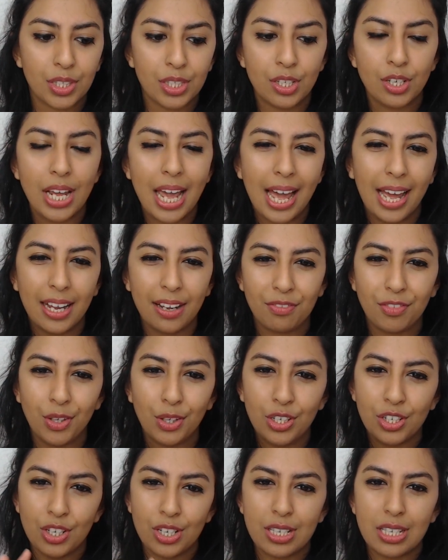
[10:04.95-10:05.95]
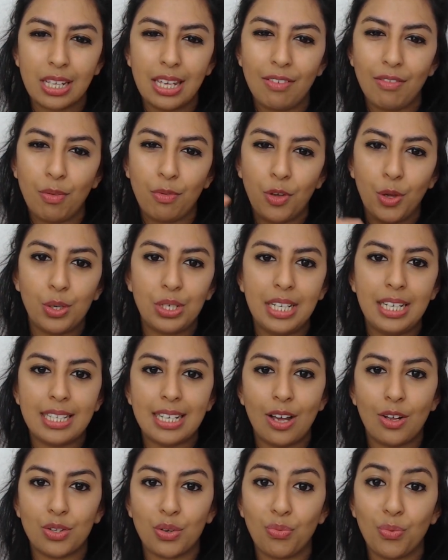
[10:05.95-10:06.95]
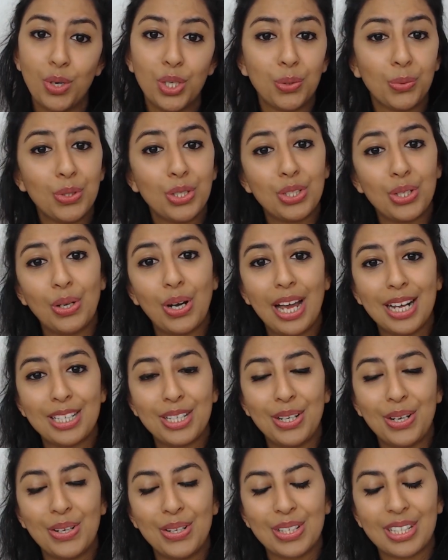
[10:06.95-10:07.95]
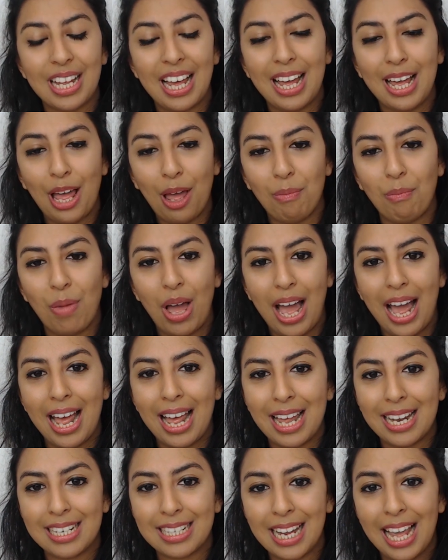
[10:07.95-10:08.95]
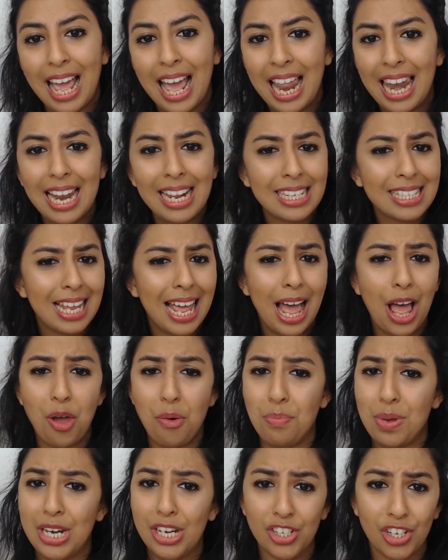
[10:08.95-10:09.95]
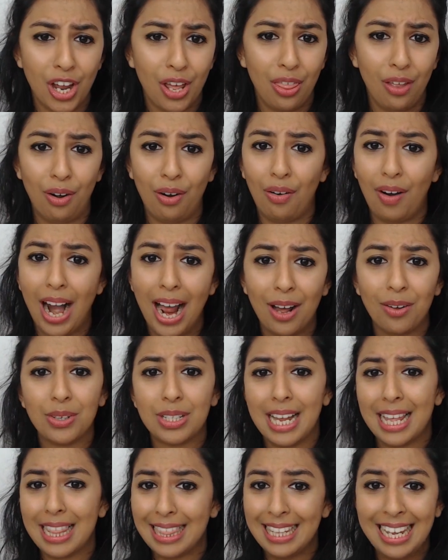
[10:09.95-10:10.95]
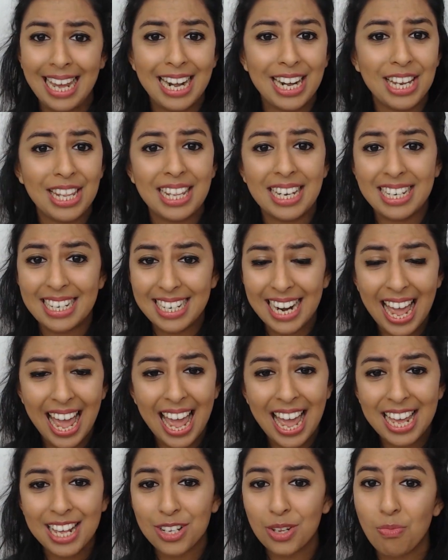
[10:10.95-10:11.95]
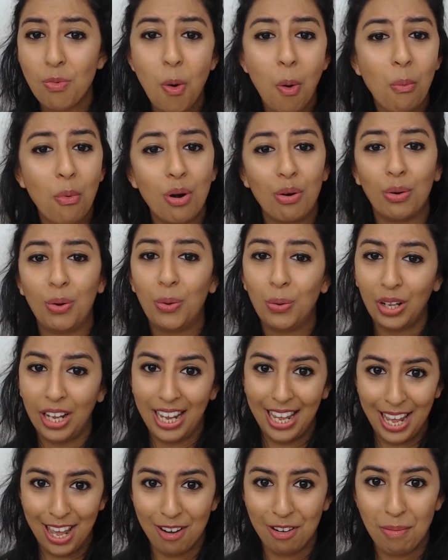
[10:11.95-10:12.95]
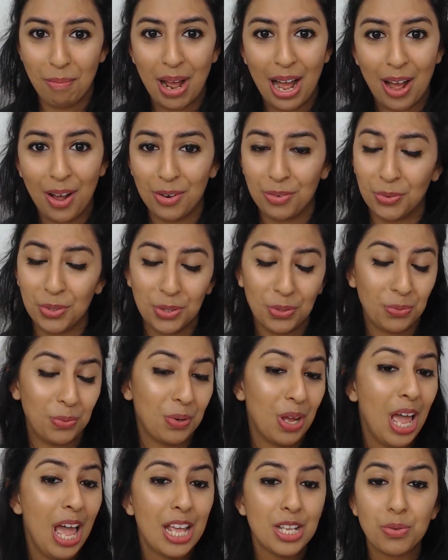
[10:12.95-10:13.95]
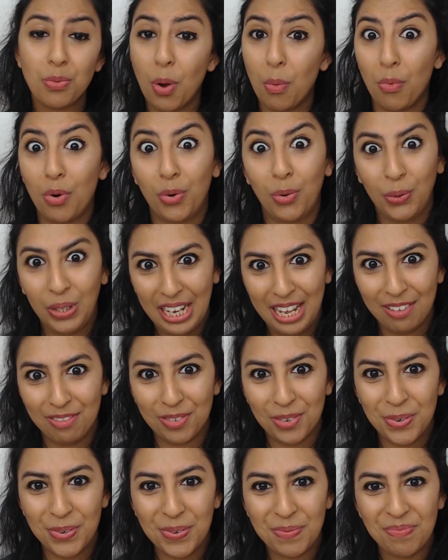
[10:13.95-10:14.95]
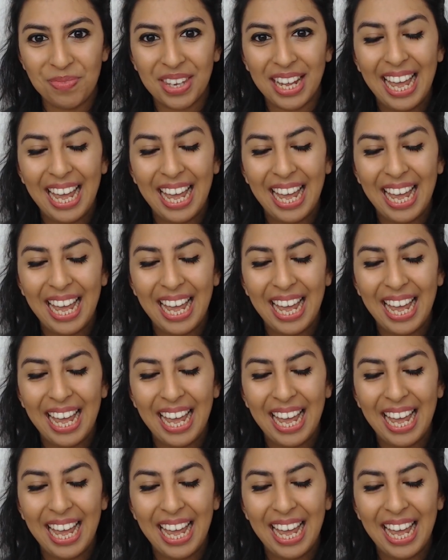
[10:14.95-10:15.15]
So yeah, if you could just give a few details of which ones you like to use, and let's help each other out at the end of the day. It's what we're all here about, and it's what we're all here for.